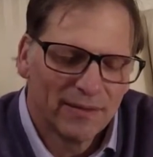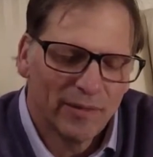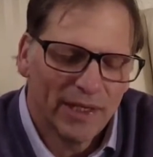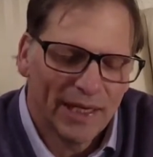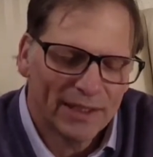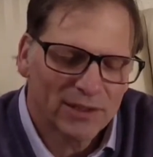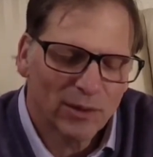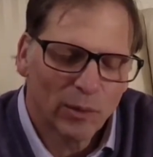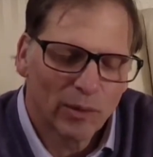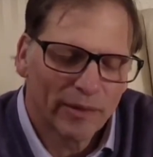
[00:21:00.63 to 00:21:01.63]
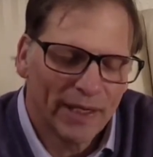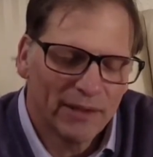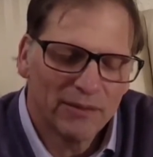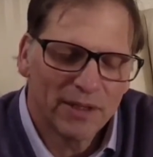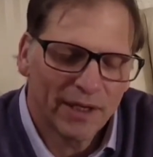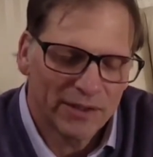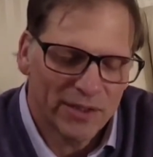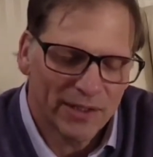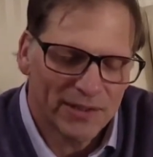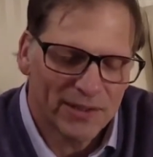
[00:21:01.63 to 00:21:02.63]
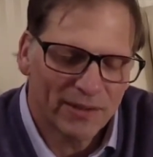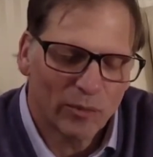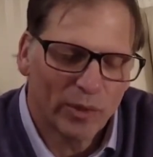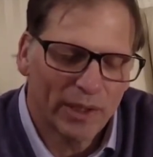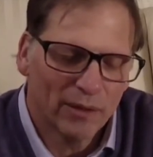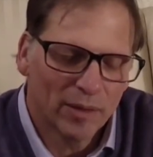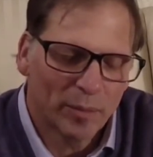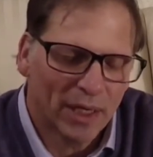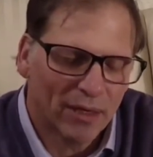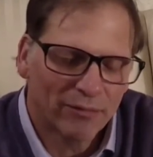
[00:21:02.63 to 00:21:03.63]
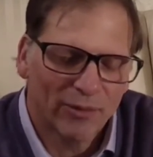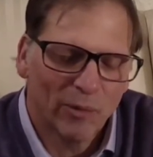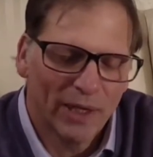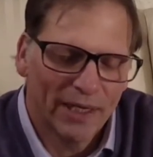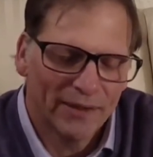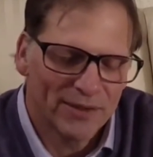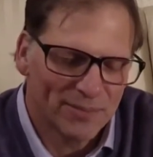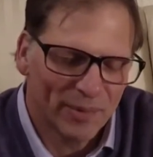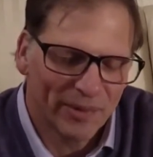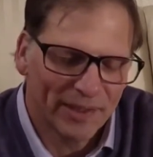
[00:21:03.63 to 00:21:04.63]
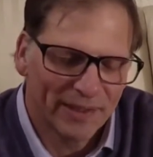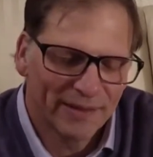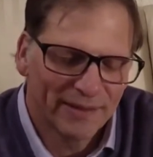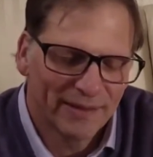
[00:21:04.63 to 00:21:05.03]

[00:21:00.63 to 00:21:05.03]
We'd ask, Lord, that you touch us in a real and powerful way this morning.